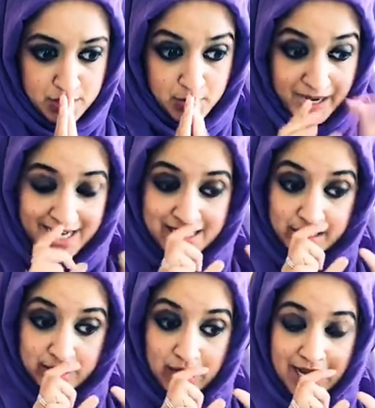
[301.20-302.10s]
So I
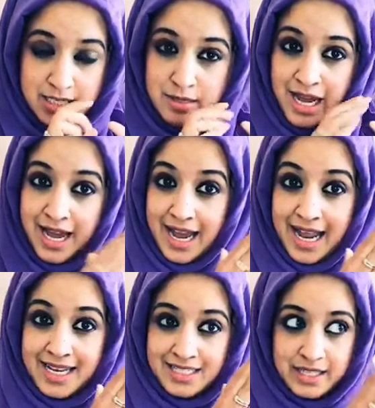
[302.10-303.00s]

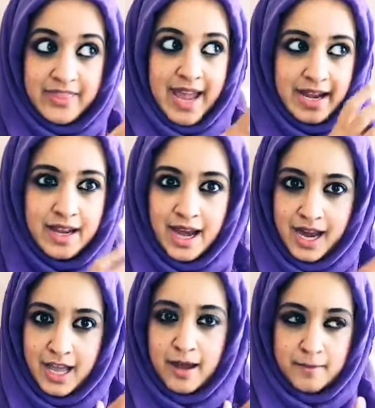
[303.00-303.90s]
had to then
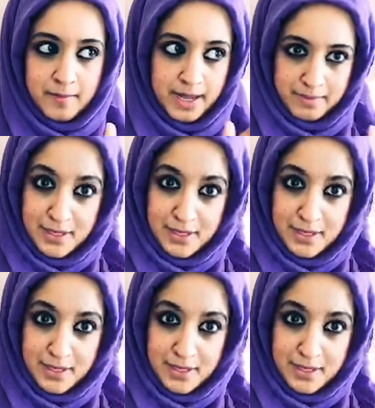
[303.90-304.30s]
hire my